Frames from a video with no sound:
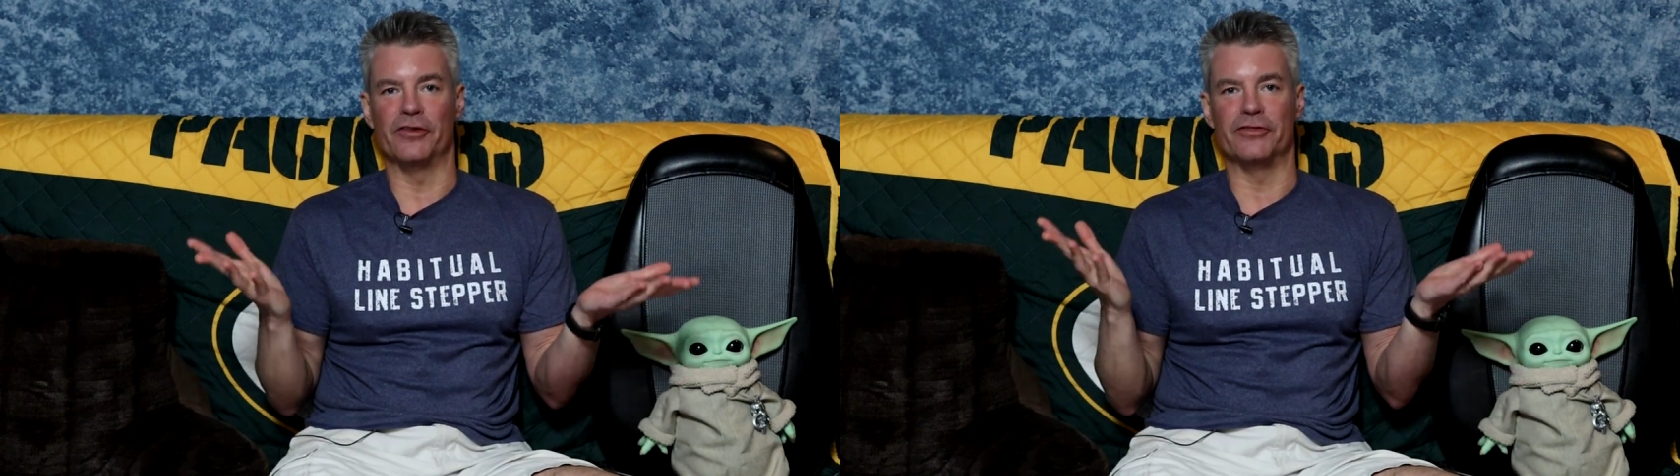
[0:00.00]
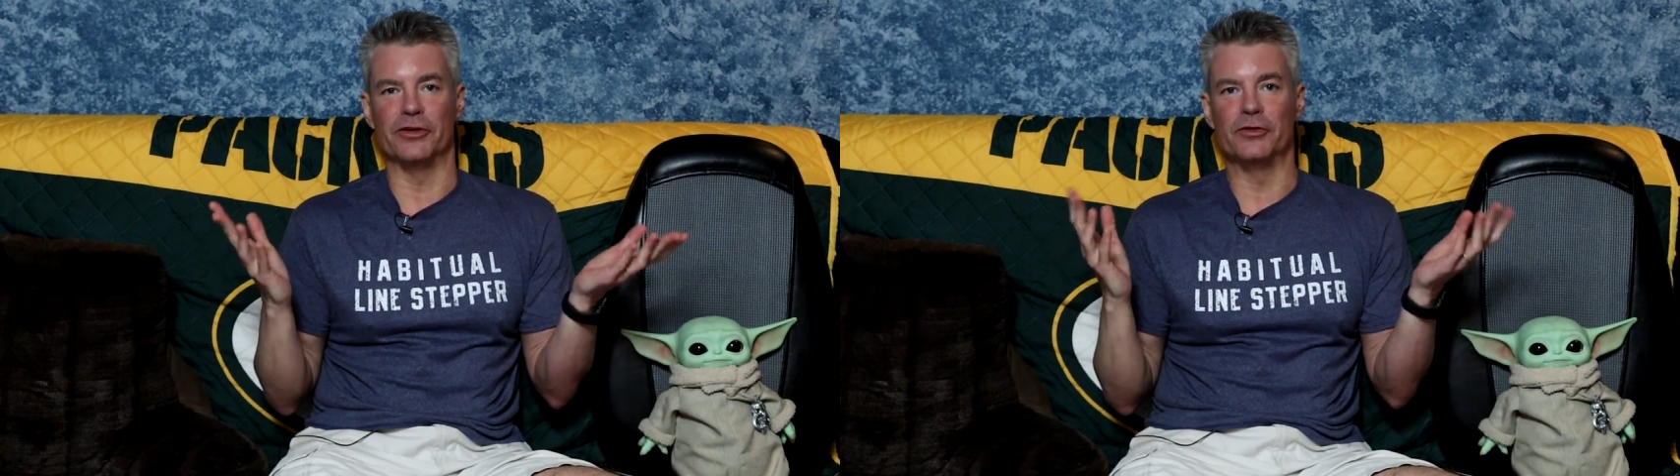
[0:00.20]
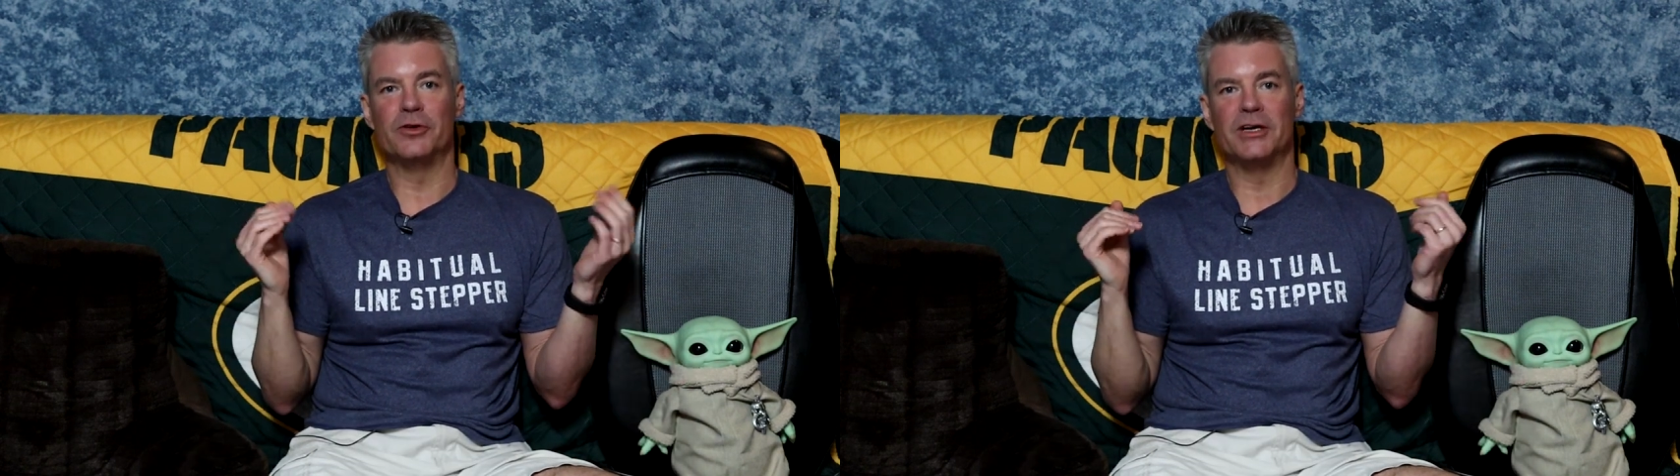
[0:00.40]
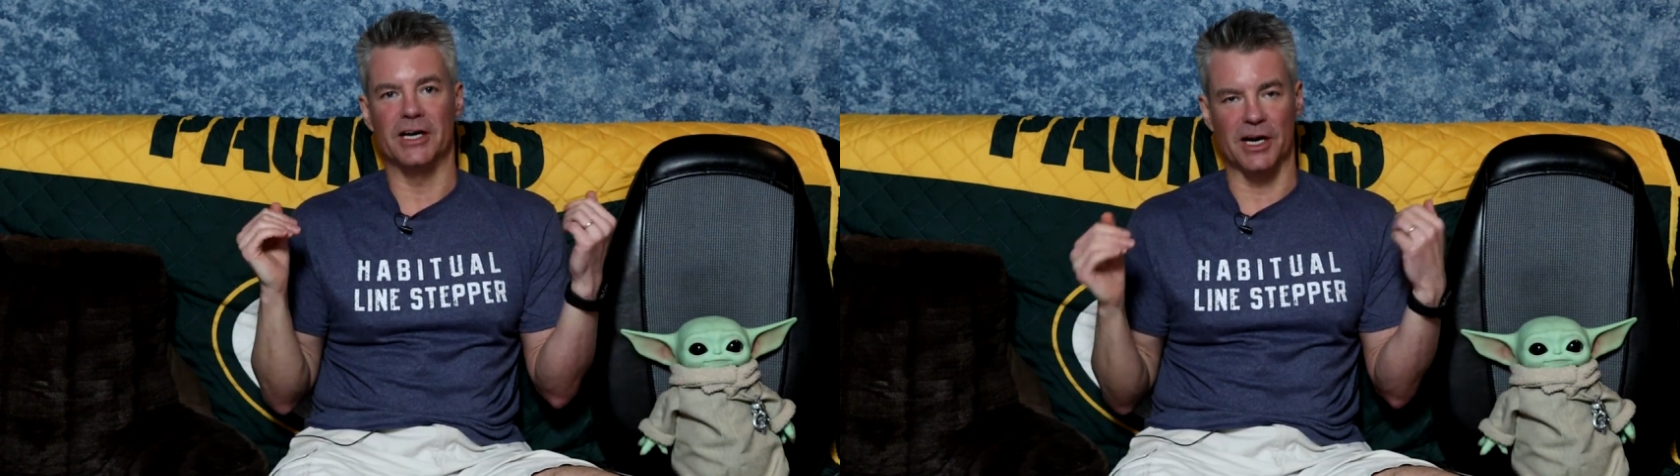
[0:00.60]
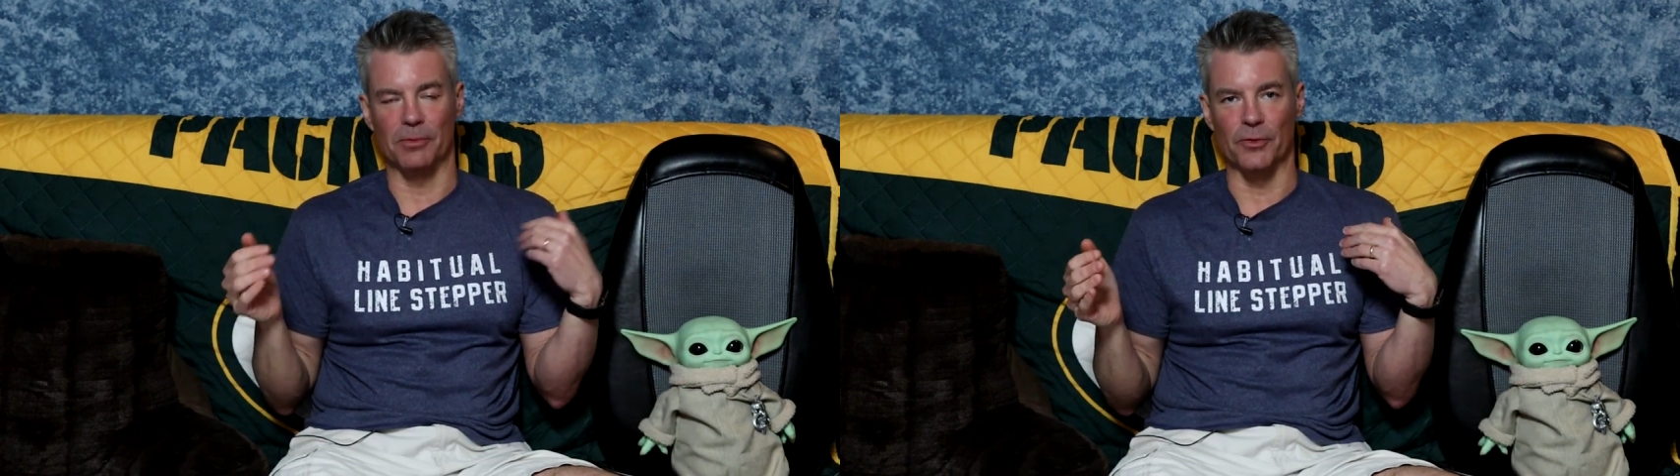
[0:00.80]
of you
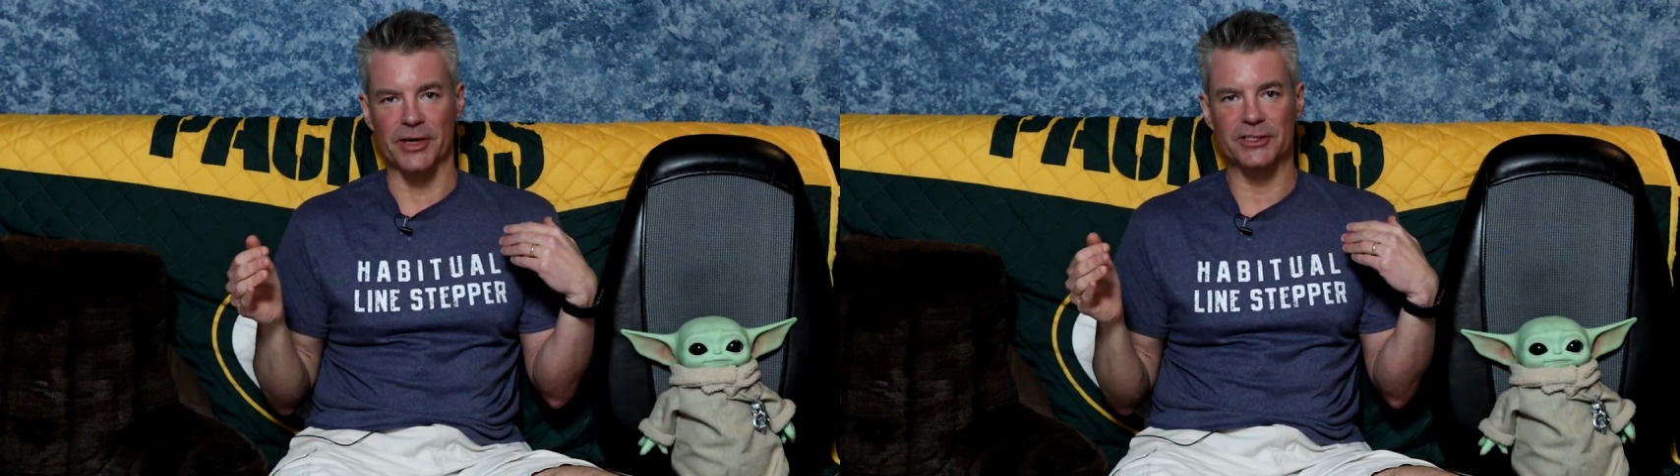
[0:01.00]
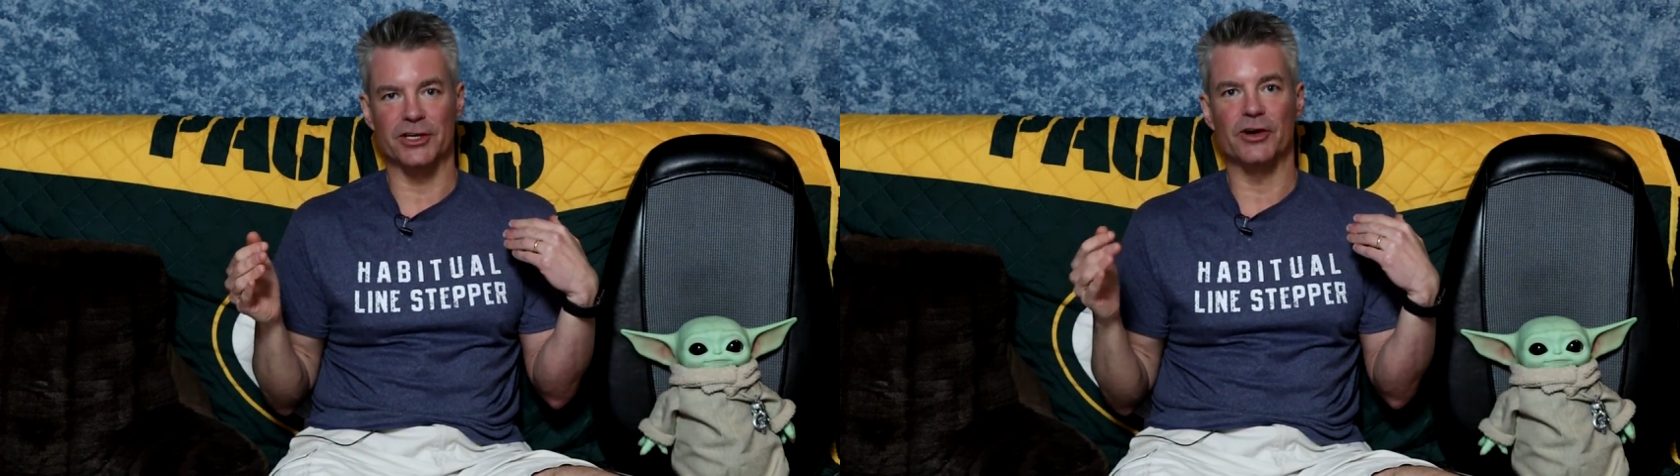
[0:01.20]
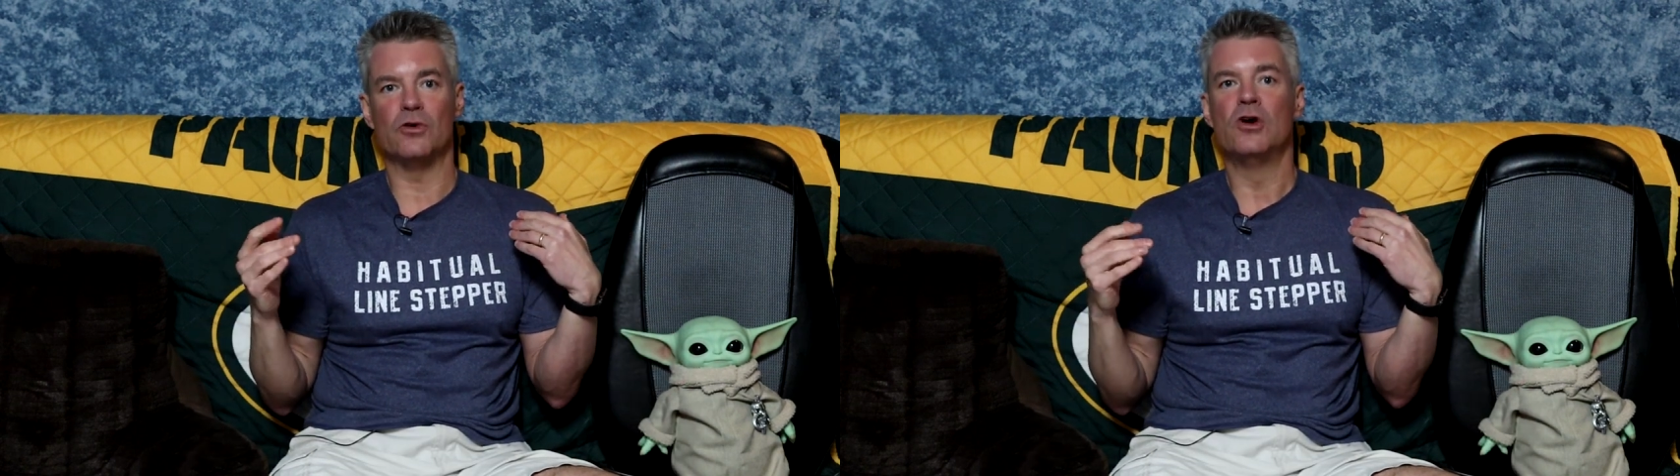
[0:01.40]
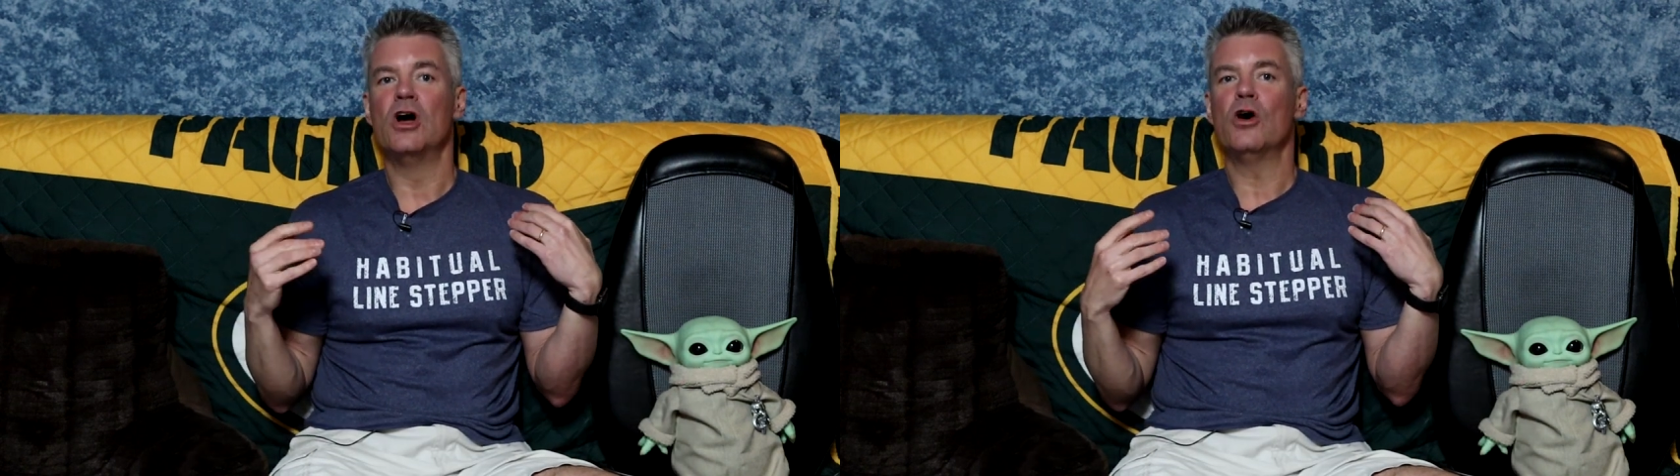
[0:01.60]
a couple of weeks ago,